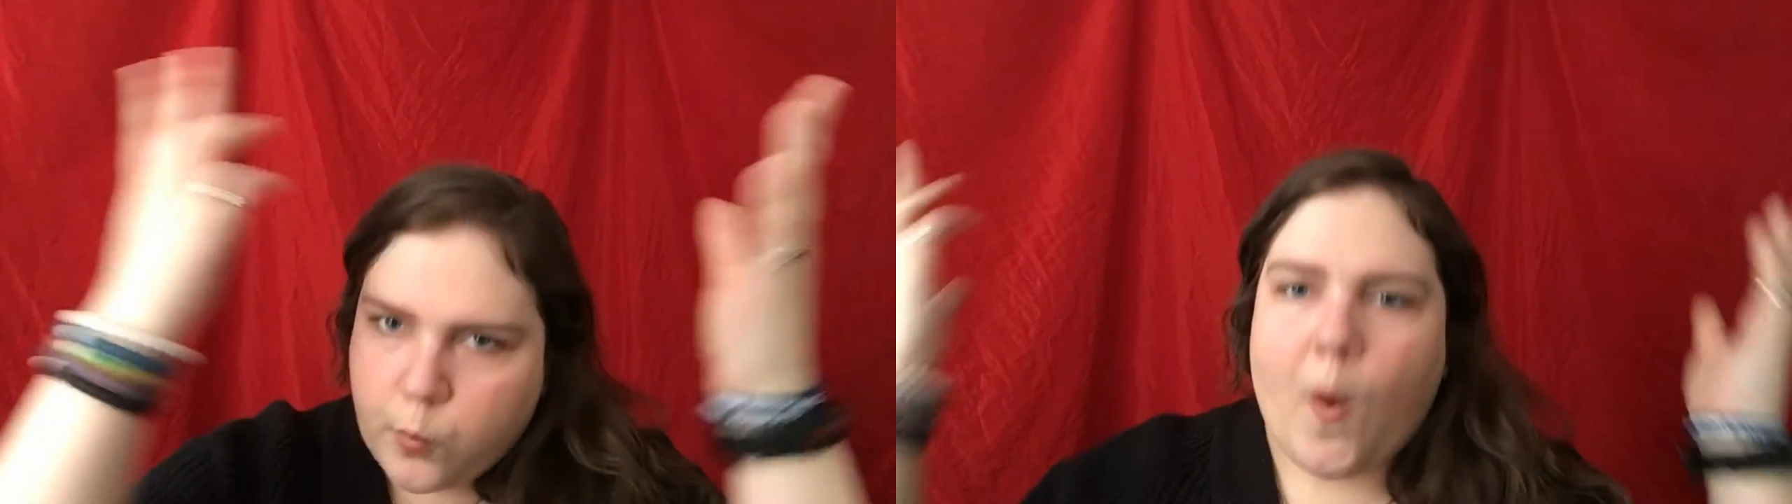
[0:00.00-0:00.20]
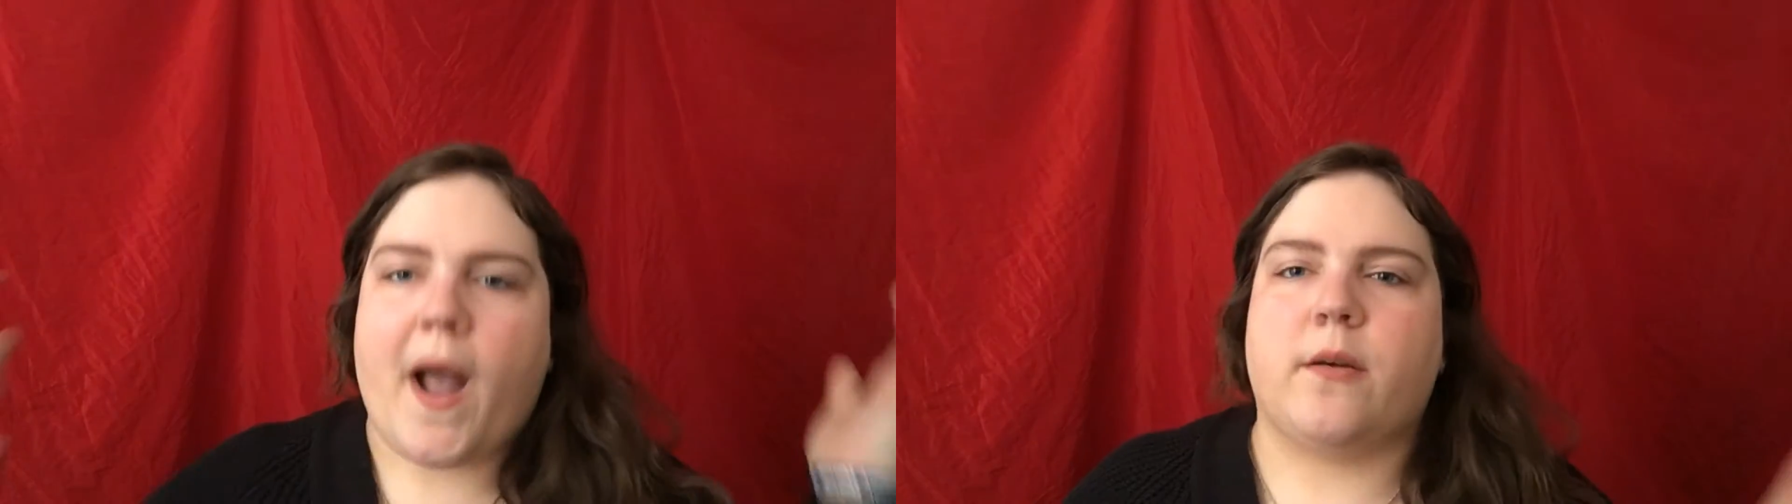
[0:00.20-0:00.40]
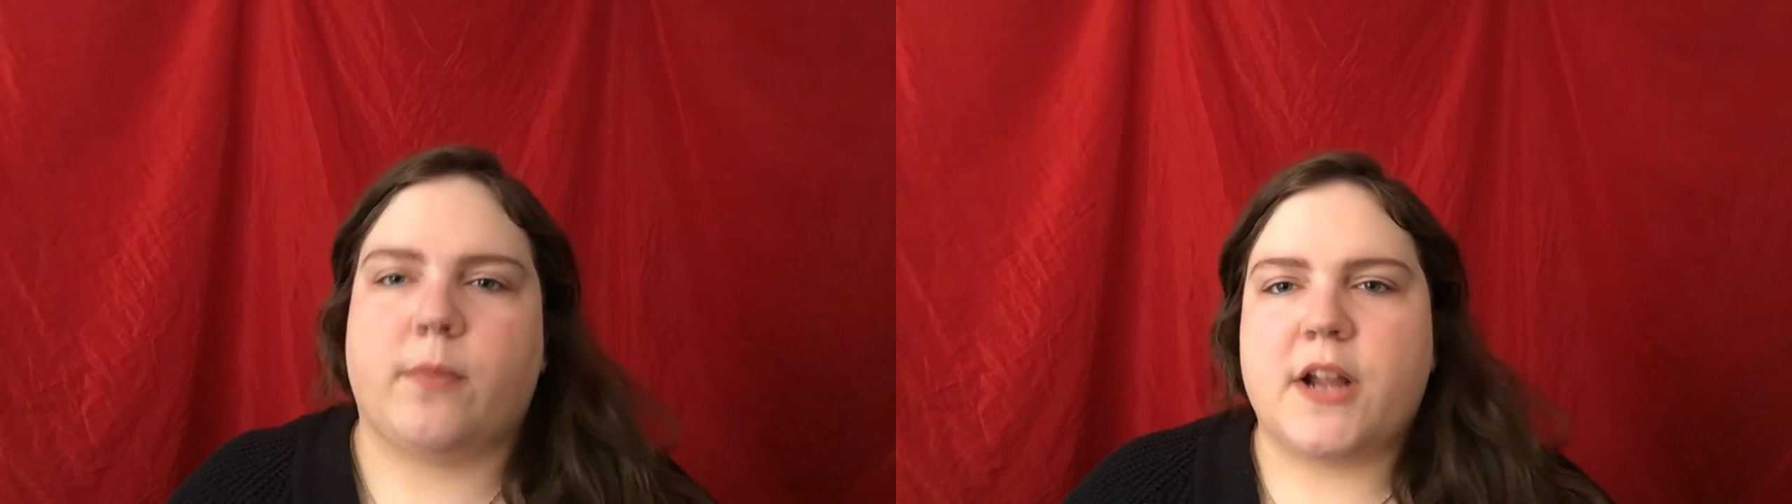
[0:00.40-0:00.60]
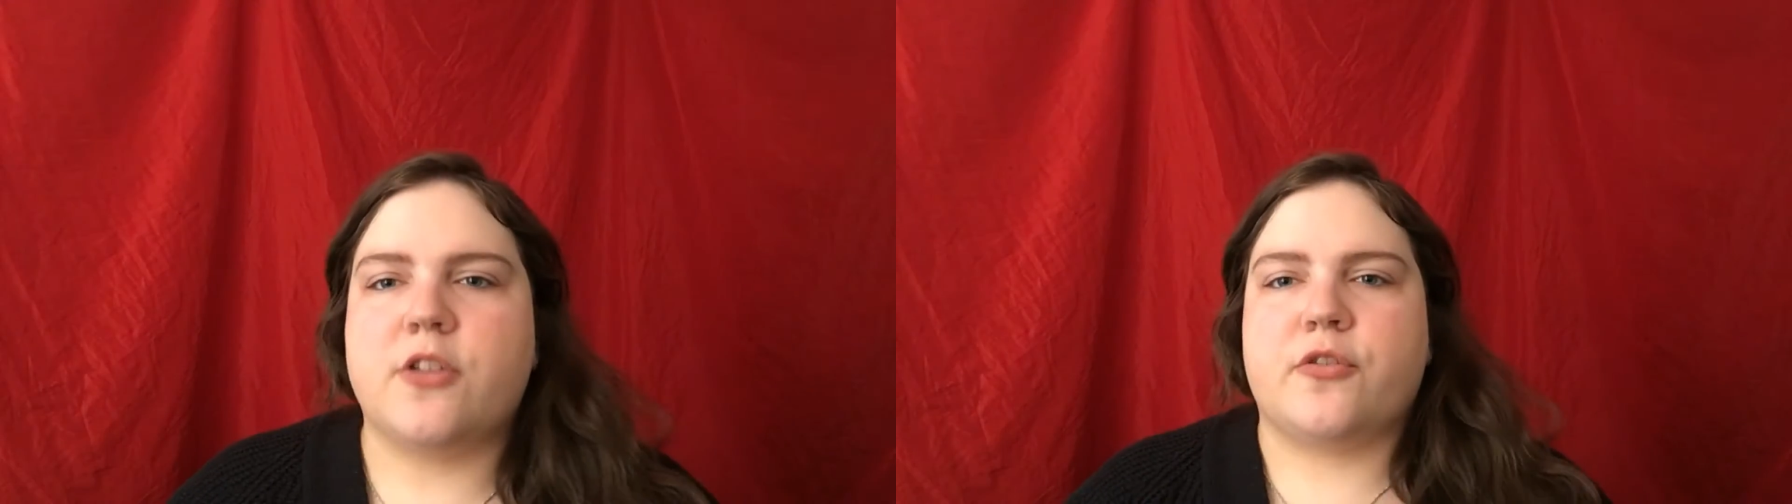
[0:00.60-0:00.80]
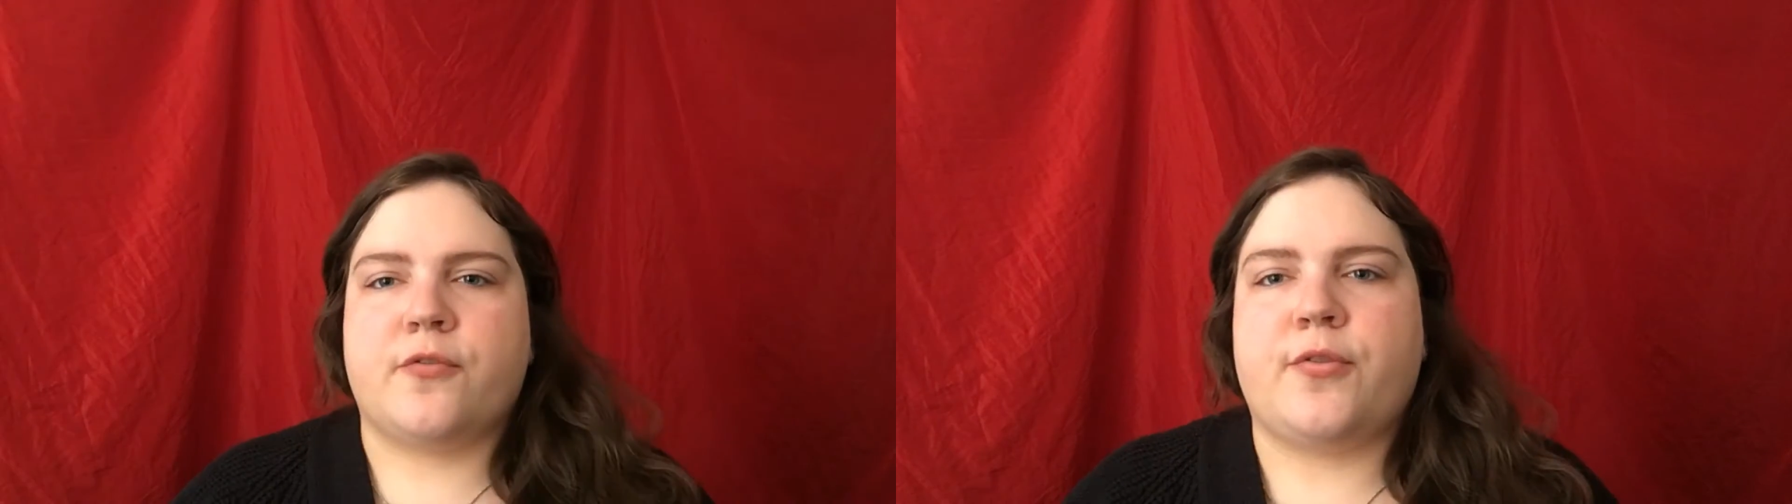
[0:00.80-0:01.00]
wide
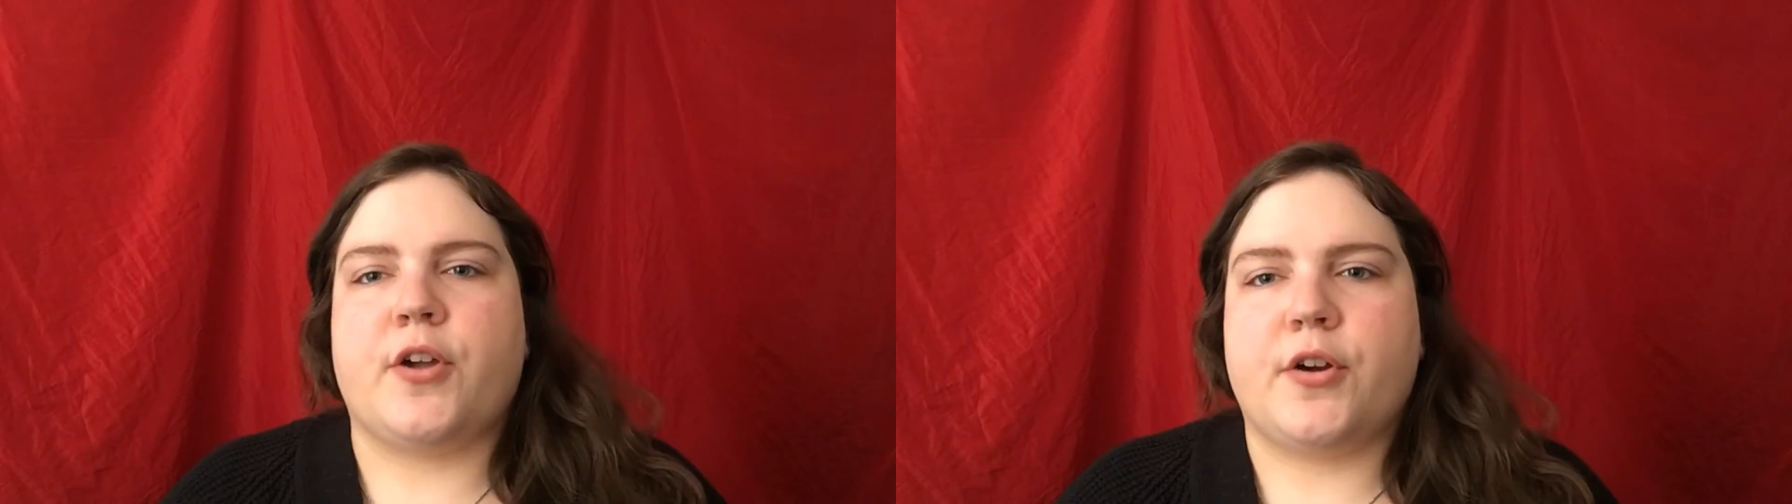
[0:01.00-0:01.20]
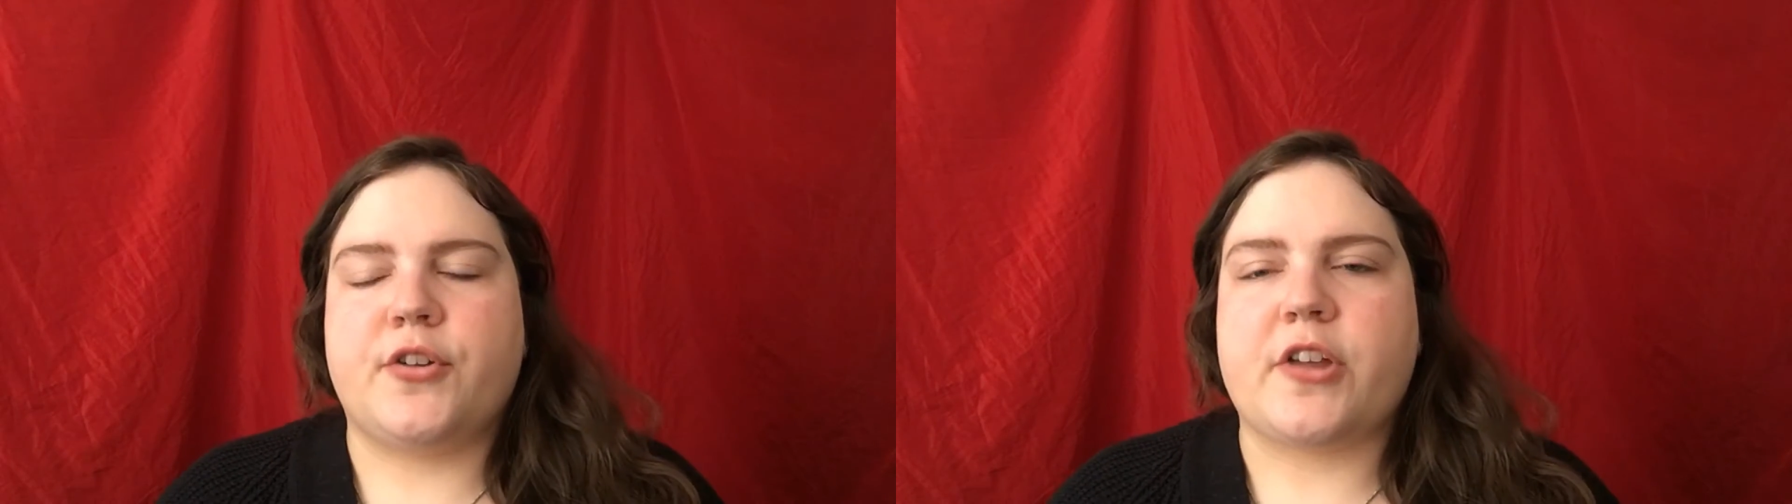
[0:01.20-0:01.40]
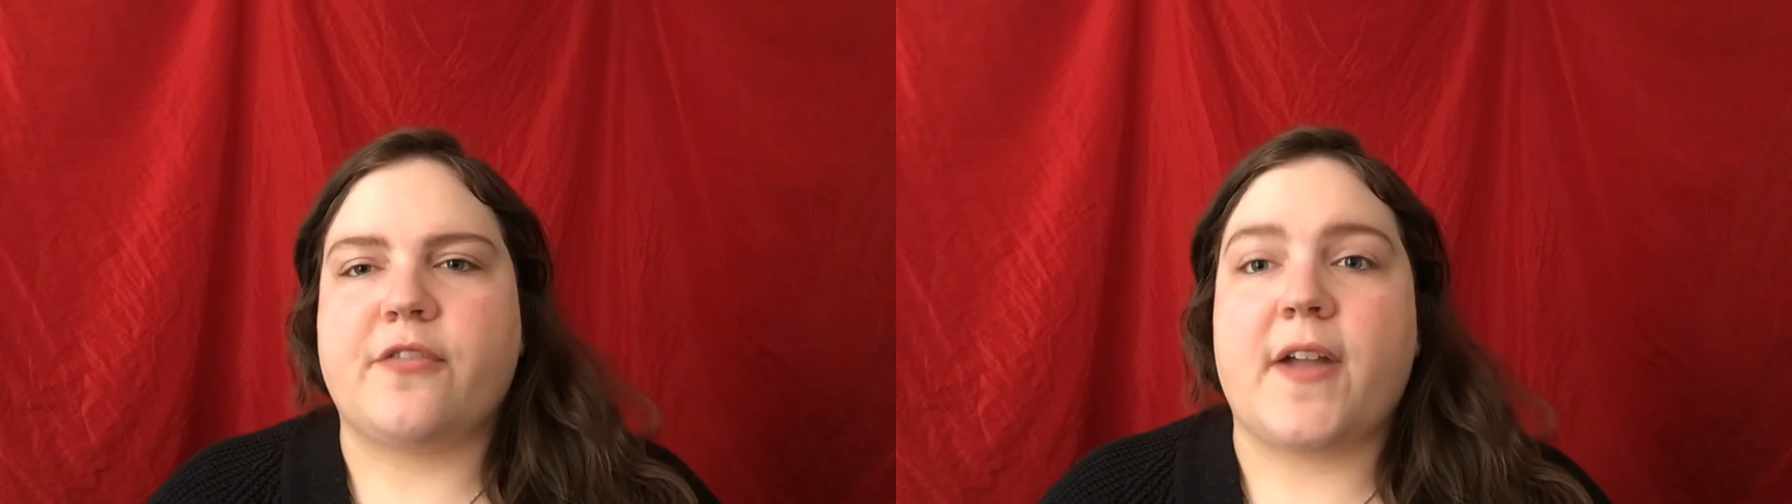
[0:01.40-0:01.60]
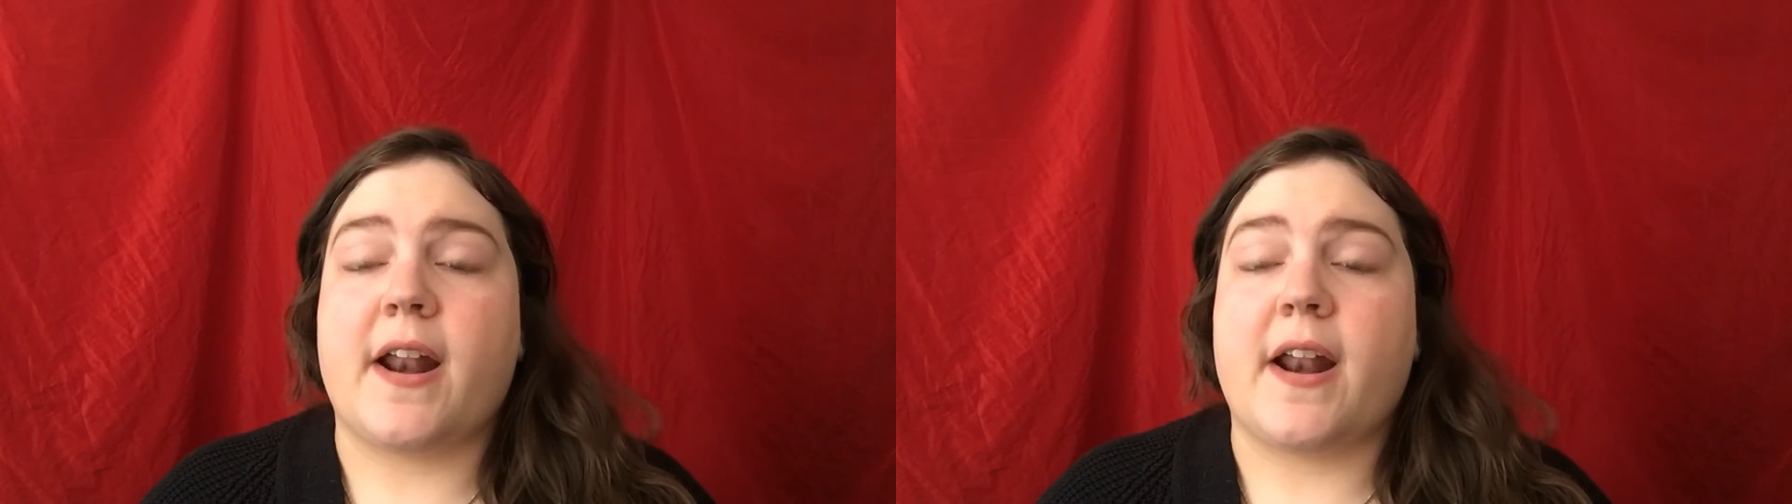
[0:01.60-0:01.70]
range of their stuff,